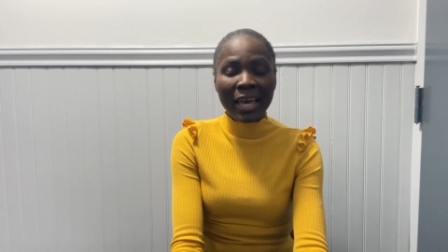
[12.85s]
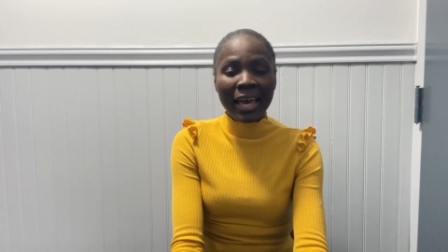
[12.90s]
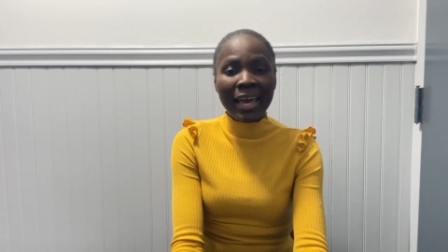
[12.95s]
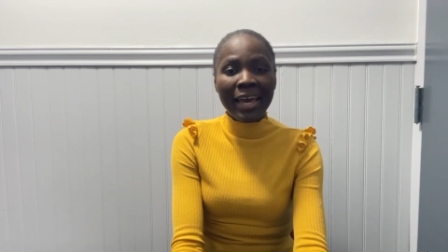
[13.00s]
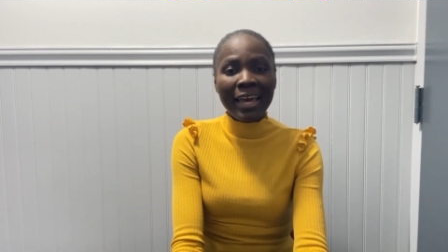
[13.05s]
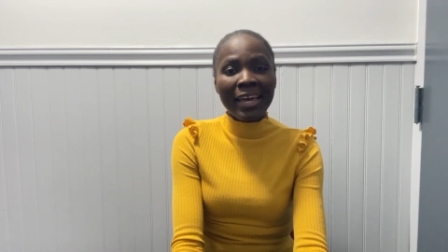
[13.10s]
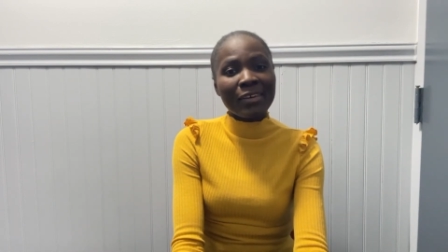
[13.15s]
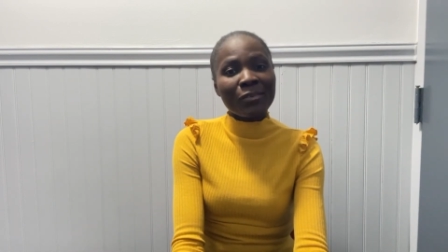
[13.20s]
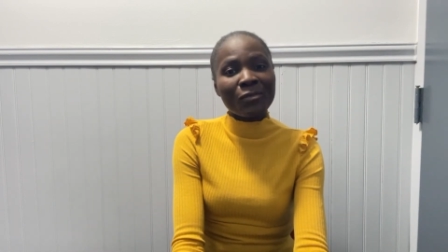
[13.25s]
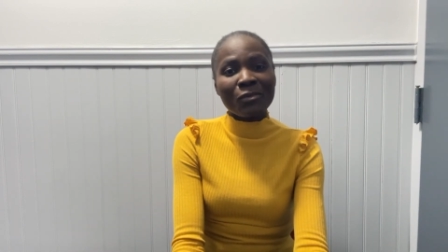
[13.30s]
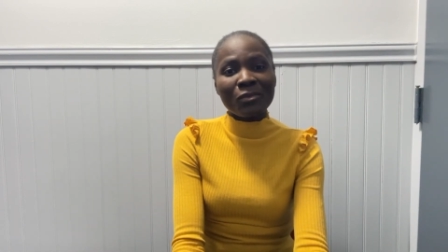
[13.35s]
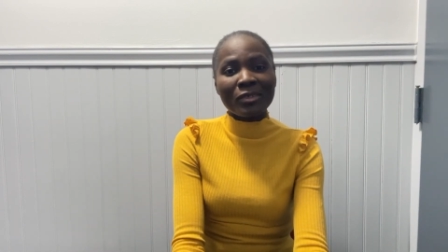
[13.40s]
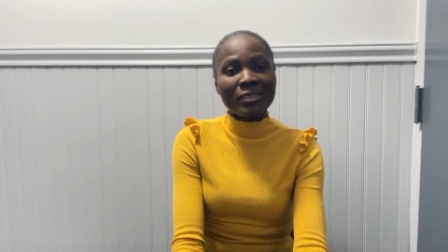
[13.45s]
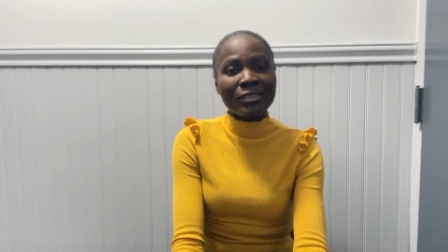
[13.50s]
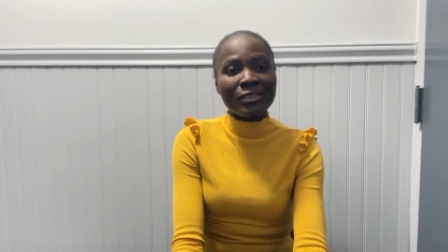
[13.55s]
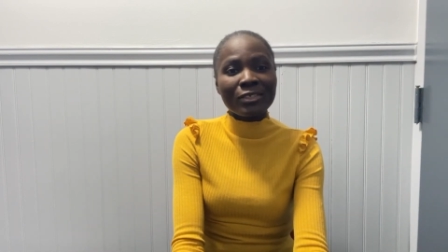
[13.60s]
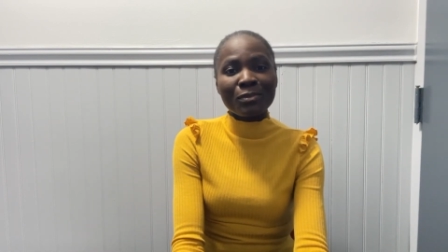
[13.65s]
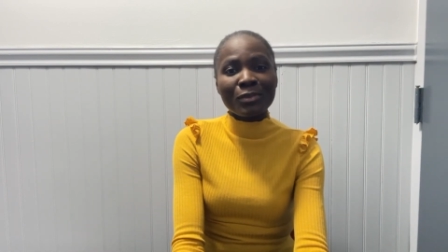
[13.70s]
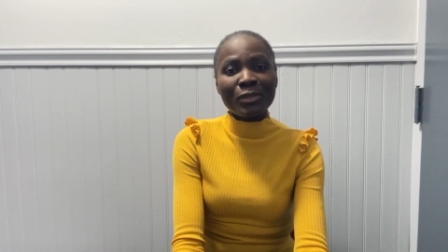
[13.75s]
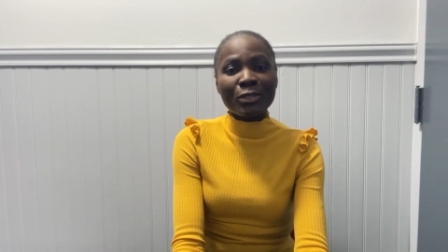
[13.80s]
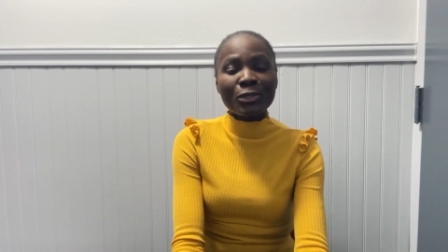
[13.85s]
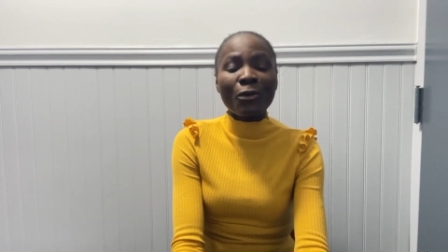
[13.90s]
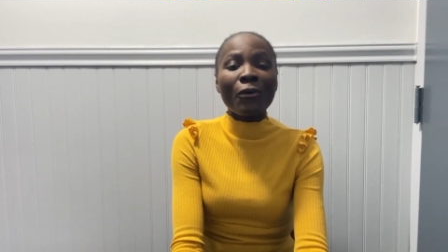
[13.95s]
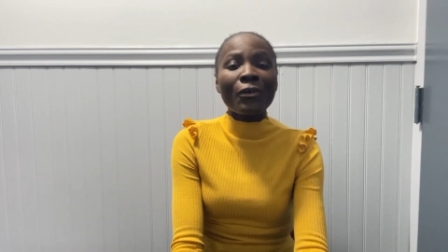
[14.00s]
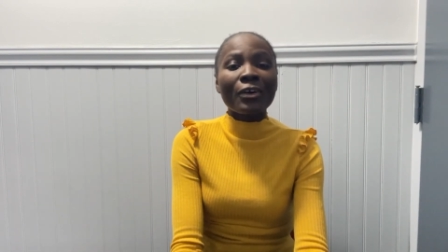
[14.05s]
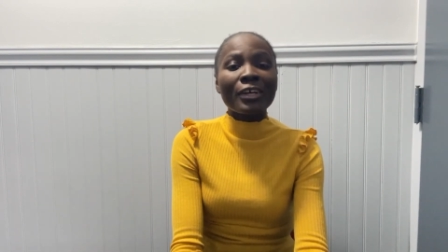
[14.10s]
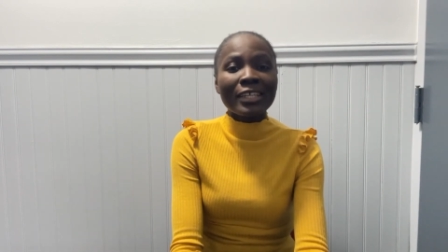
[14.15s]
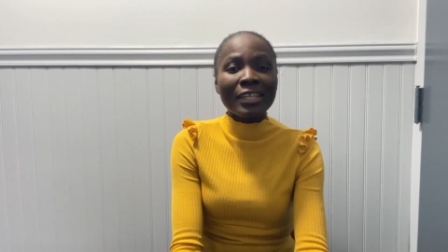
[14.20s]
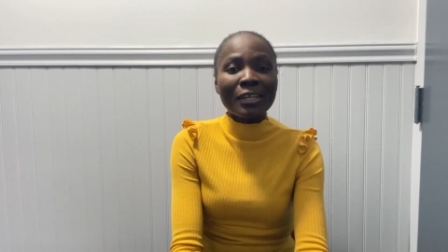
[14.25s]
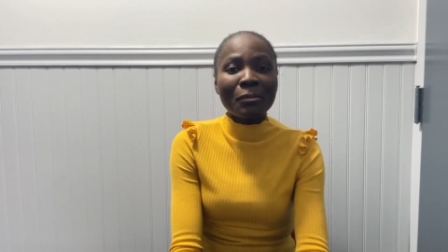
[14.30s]
I want to be
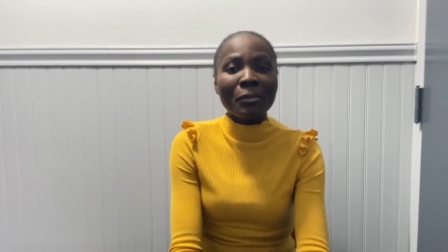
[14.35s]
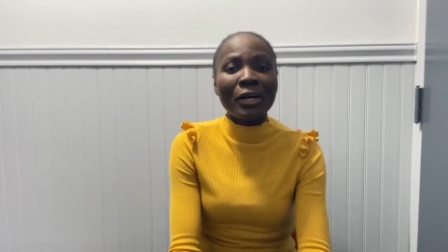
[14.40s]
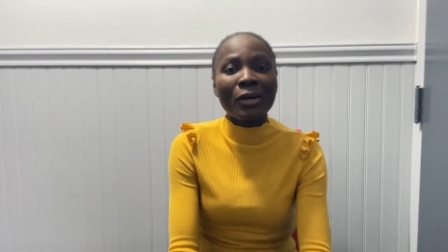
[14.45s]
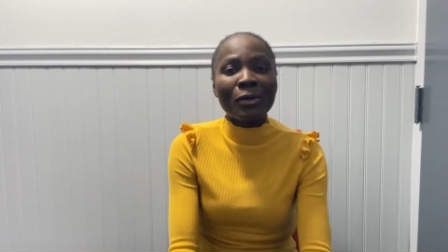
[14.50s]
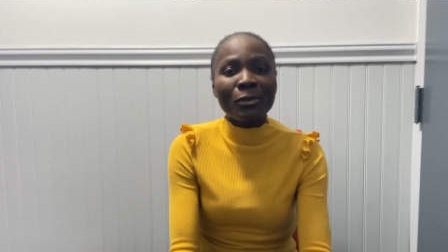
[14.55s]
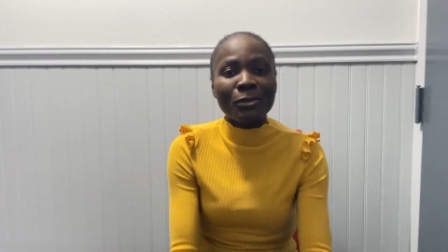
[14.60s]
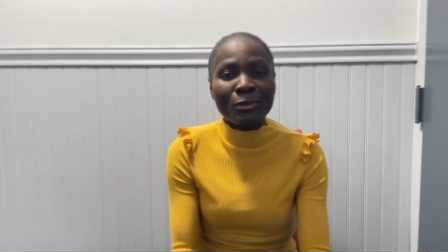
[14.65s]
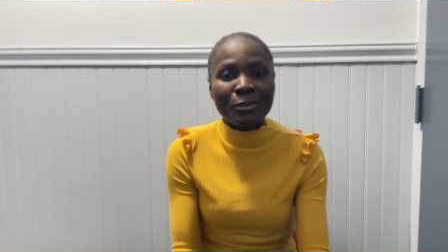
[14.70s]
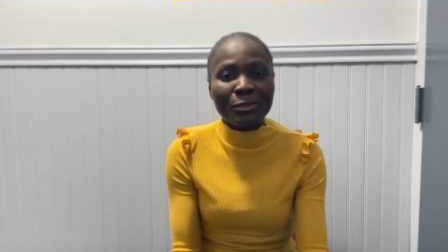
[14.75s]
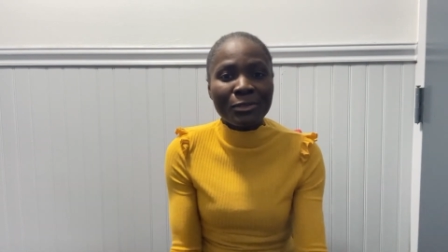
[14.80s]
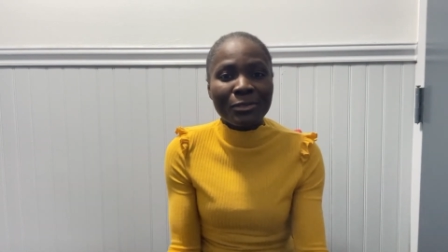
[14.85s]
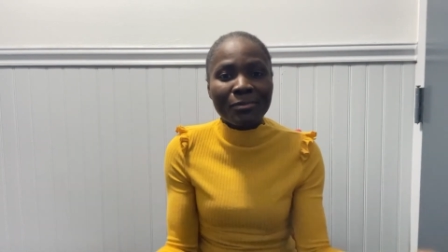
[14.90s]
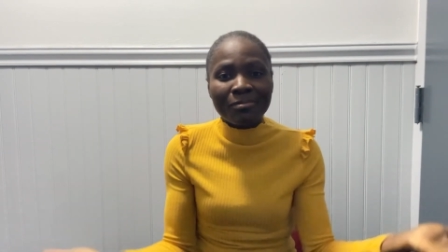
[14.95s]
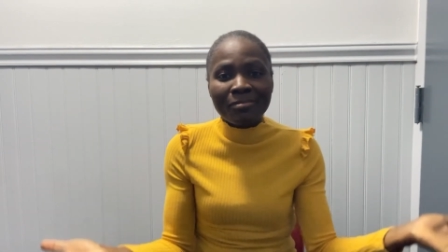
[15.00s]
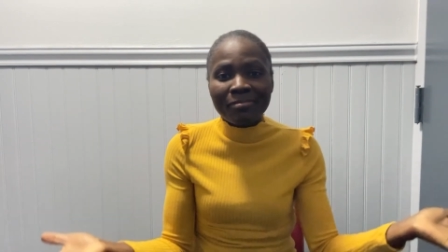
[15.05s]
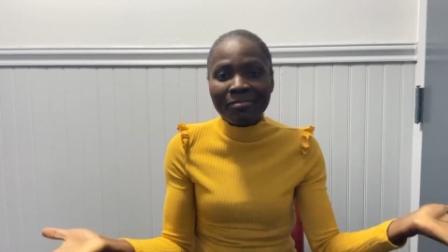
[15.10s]
talking about